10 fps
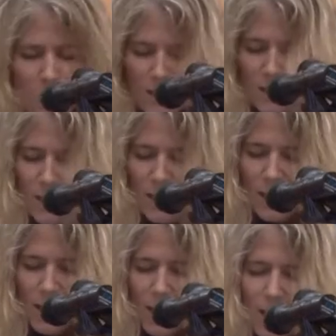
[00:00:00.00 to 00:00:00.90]

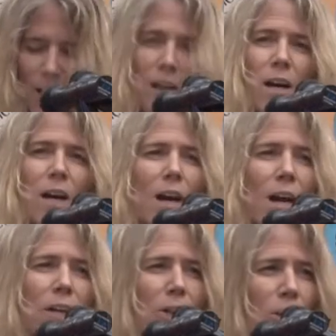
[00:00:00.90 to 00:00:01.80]
witnessing
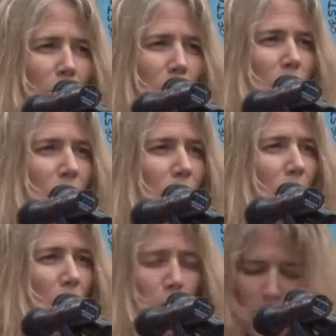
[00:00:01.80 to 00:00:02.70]
a huge
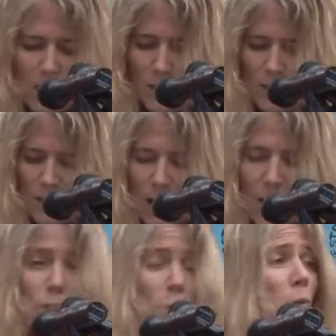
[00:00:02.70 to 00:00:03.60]
environmental
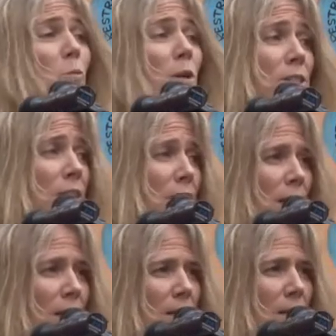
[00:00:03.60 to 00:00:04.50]
disaster where once
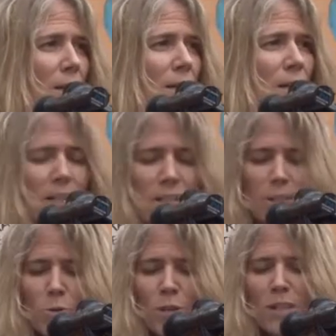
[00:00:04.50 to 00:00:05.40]
again,
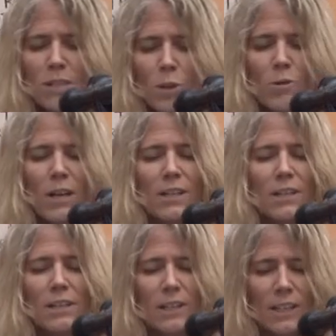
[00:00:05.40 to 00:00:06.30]
Industry has
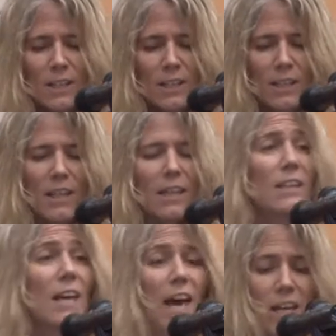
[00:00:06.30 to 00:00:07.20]
created a leak
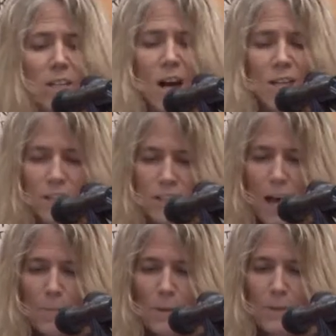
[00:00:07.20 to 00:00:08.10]
it cannot
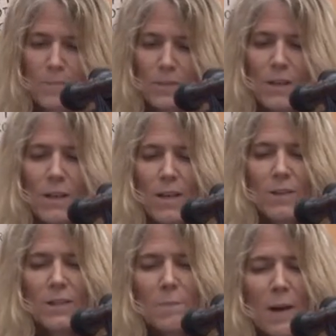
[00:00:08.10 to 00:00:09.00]
stop.
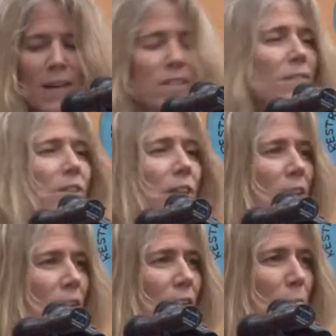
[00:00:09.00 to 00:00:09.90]
This massive
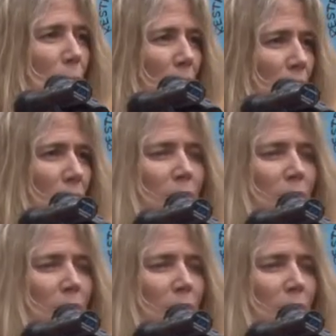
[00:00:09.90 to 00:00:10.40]
leak of methane